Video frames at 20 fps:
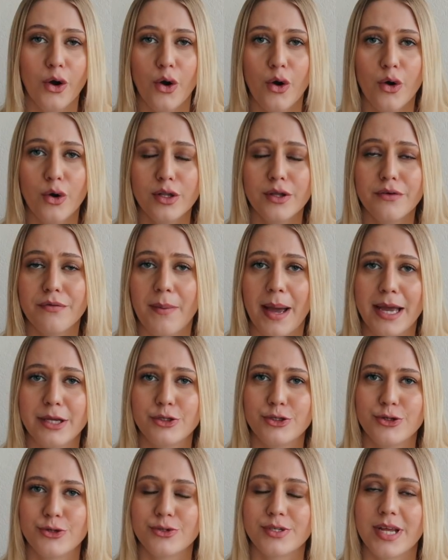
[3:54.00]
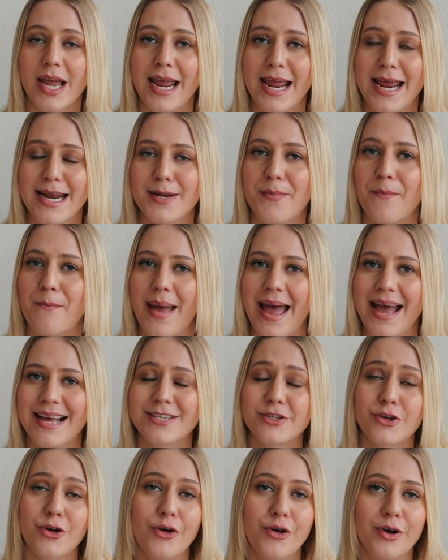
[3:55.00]
All of my shoes and
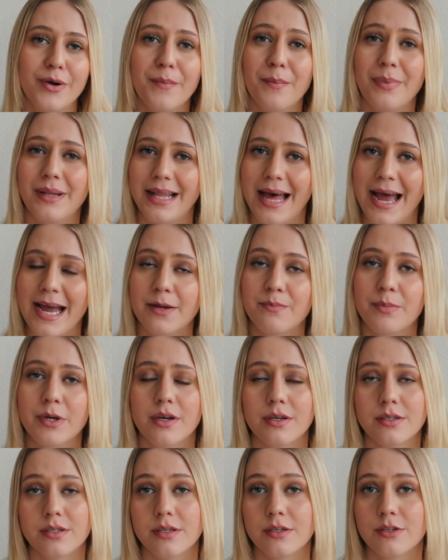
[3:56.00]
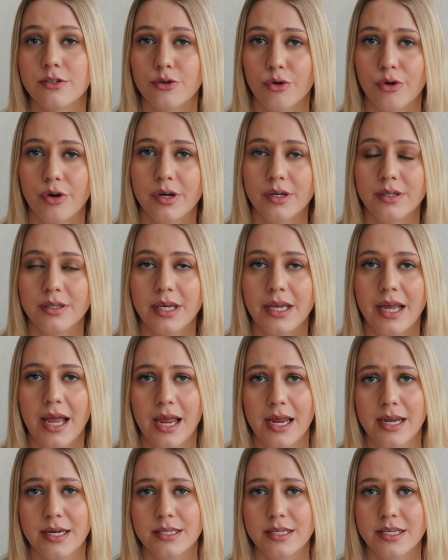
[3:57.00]
bags are black because historically
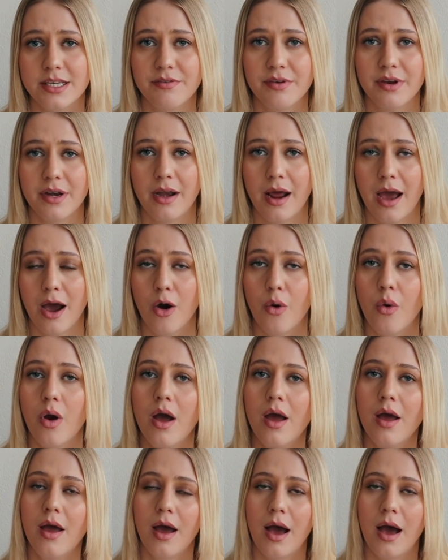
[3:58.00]
and even now